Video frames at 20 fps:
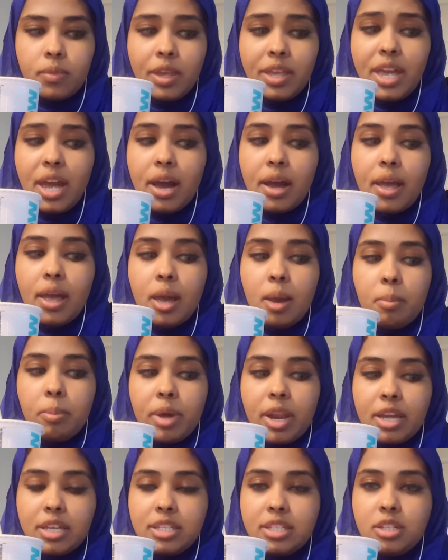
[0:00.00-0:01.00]
yeah,
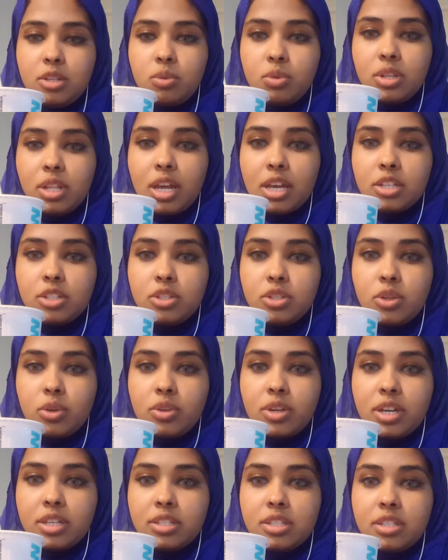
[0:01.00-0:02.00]
but I still would like to know
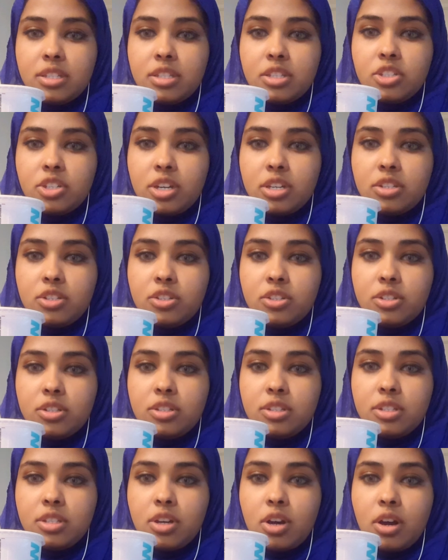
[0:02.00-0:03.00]
you guys'
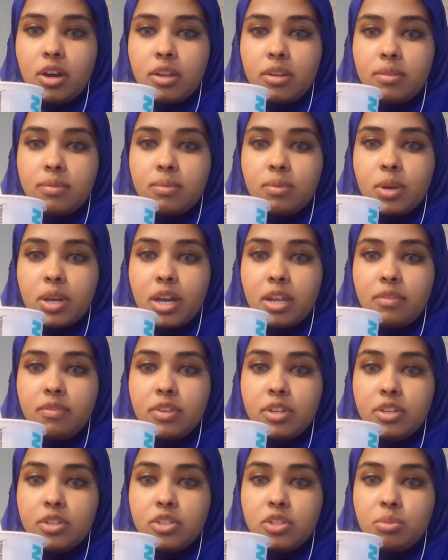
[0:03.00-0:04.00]
suggestions on what kind of
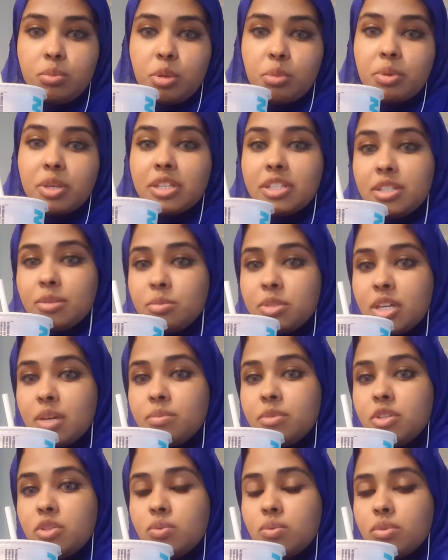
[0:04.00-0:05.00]
videos to make, because
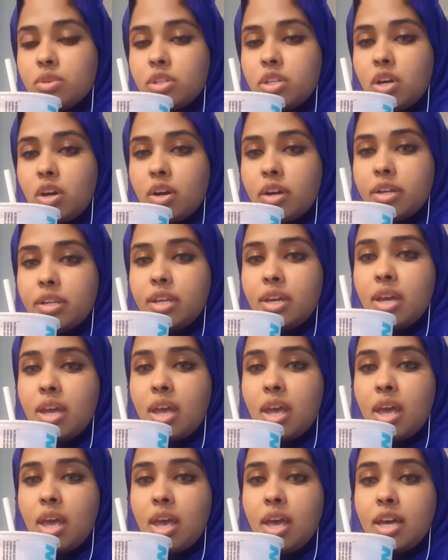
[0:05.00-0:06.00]
sometimes it's really hard.
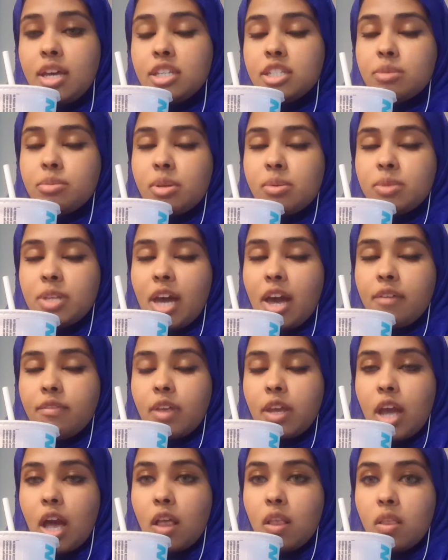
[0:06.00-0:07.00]
Sometimes I have
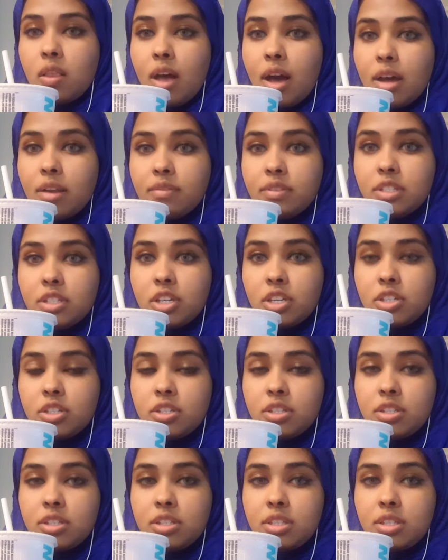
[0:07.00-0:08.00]
like a lot of
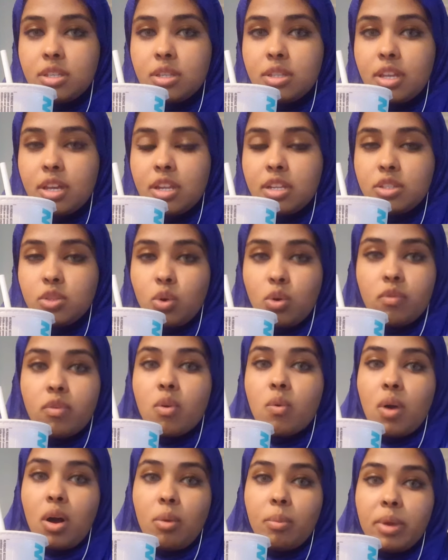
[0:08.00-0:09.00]
suggestions that it's
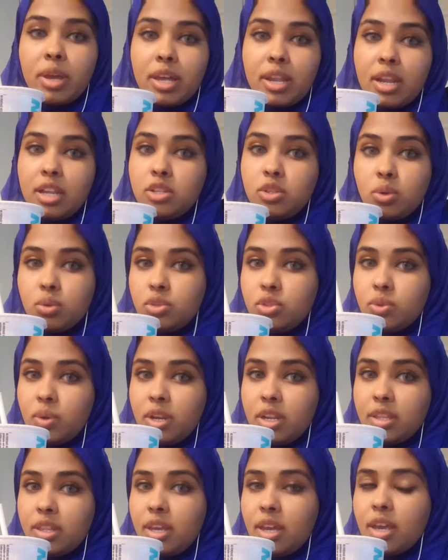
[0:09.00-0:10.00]
overwhelming and I don't do
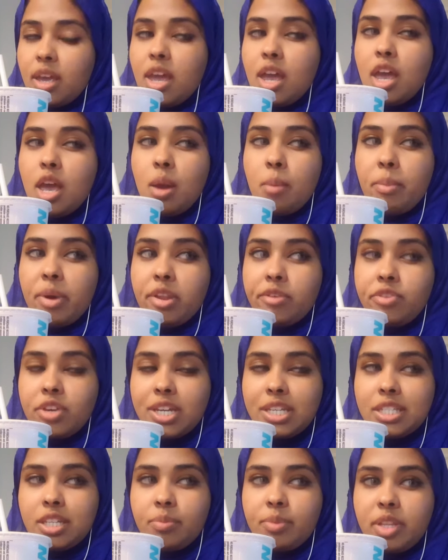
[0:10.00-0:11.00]
anything. But if you
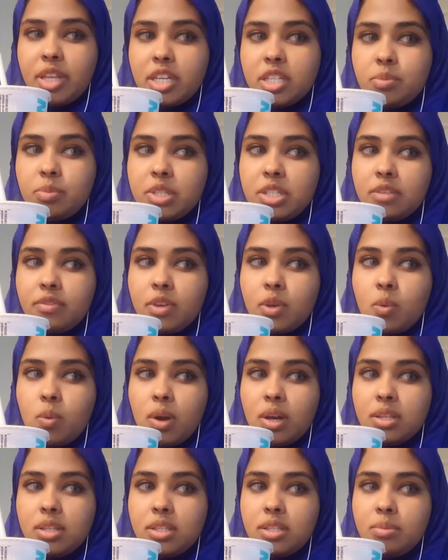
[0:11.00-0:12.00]
guys tell me like specific
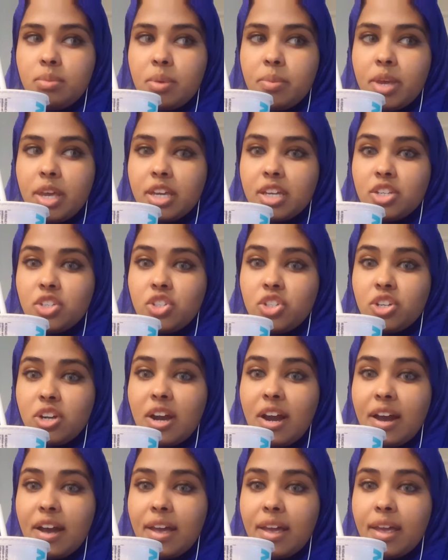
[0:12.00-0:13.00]
ones, maybe I could
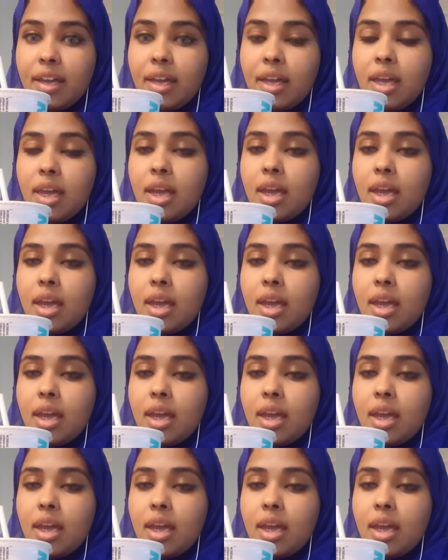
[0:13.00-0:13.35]
try